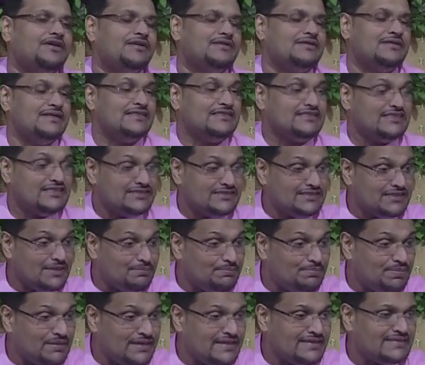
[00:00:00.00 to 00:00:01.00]
This is your
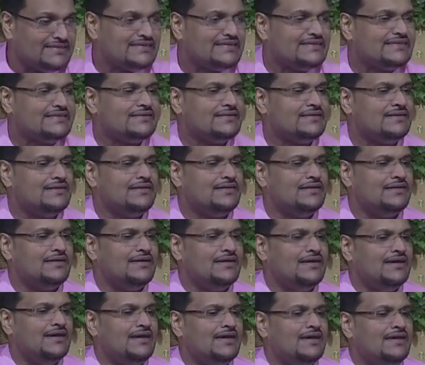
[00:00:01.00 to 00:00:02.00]
place.
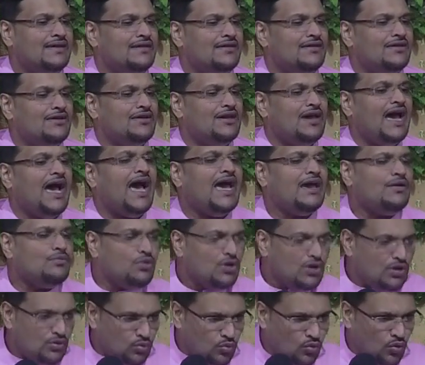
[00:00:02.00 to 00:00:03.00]
I
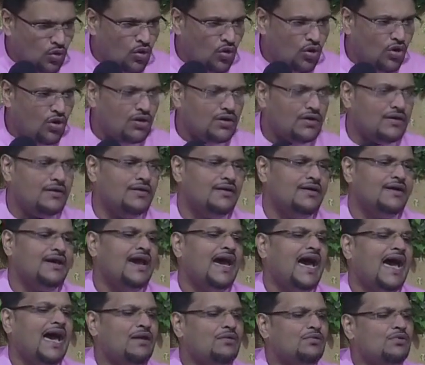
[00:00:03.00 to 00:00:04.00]
will walk.
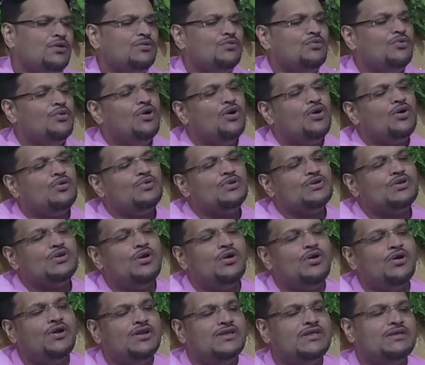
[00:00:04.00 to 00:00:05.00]
I will walk with
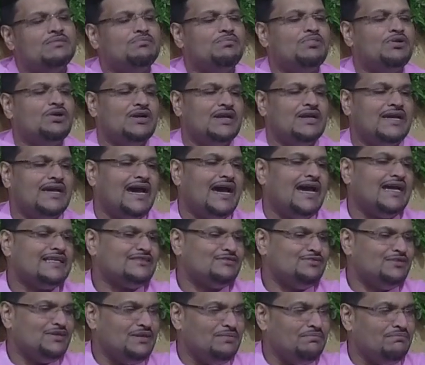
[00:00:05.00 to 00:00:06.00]
all the bull carts
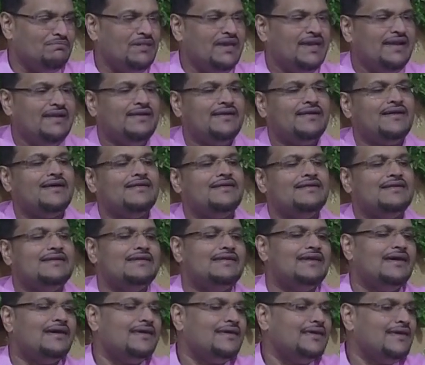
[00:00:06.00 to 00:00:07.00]
with the milk and the
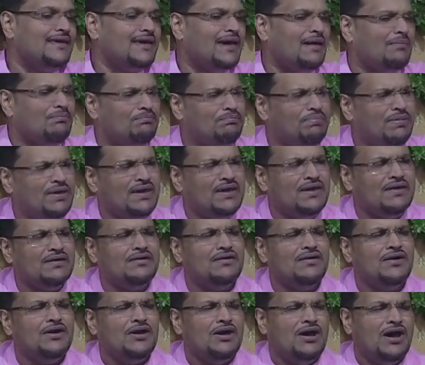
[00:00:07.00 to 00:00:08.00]
dahi. A big
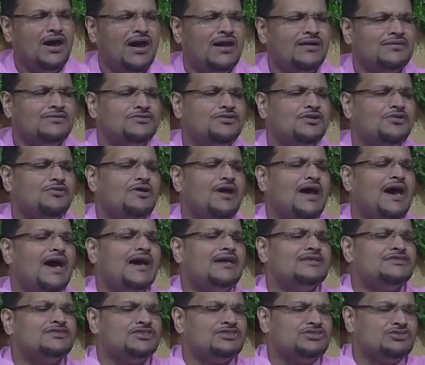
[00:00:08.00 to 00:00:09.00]

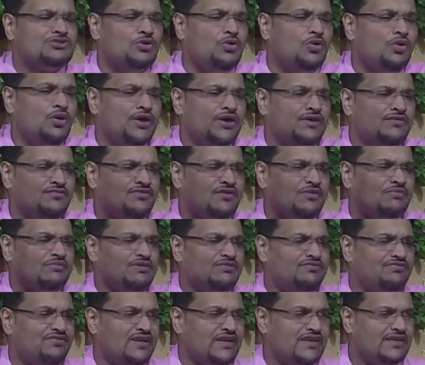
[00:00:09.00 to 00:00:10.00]
entourage is going from the
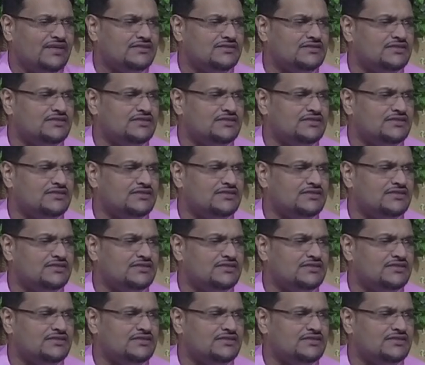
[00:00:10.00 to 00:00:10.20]
village.